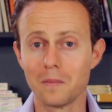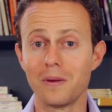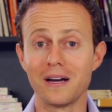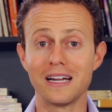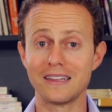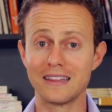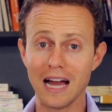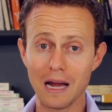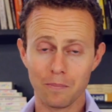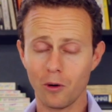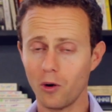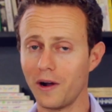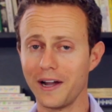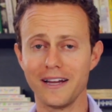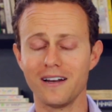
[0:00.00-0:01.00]
But at that
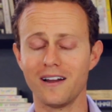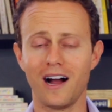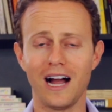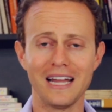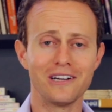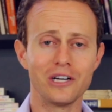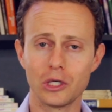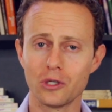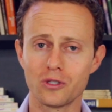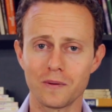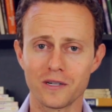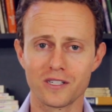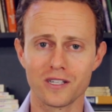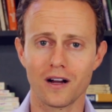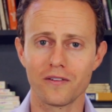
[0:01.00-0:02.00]
point, I introduced
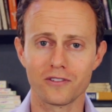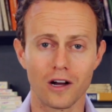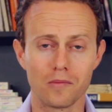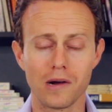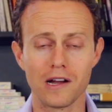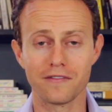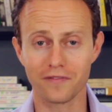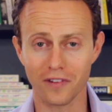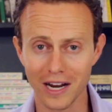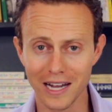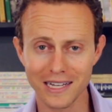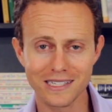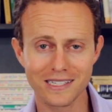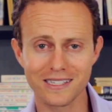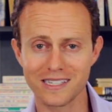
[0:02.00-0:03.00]
myself to all my
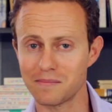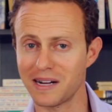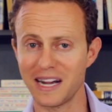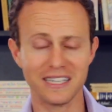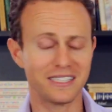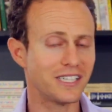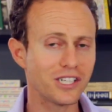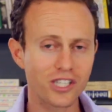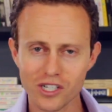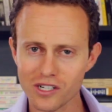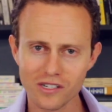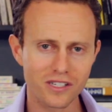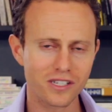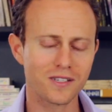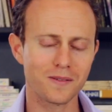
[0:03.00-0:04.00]
friends and my
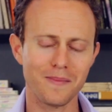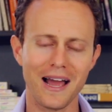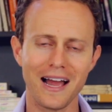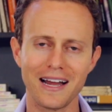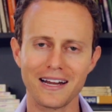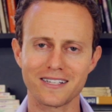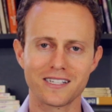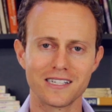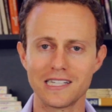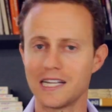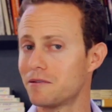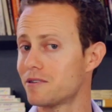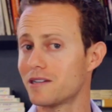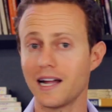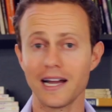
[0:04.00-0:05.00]
teachers as Max, and
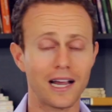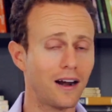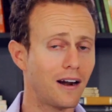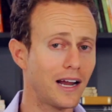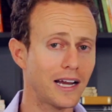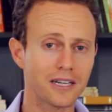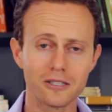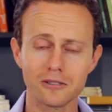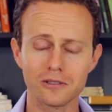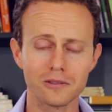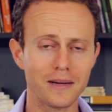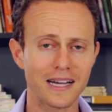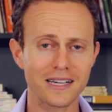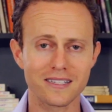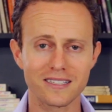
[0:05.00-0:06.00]
they were like, all right, cool,
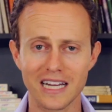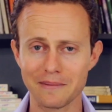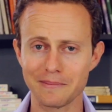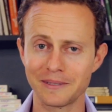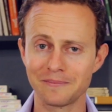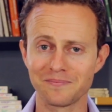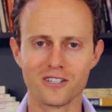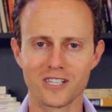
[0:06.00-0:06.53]
Max Simon.